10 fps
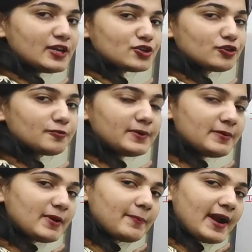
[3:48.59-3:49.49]
should
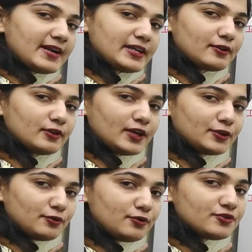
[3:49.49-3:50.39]
be perpendicular
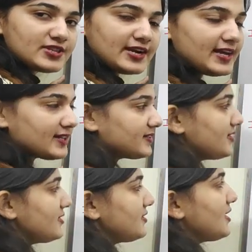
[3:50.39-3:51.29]
to z
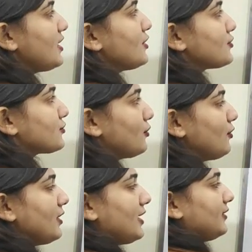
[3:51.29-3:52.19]
axis.
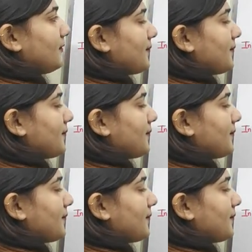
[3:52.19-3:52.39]
So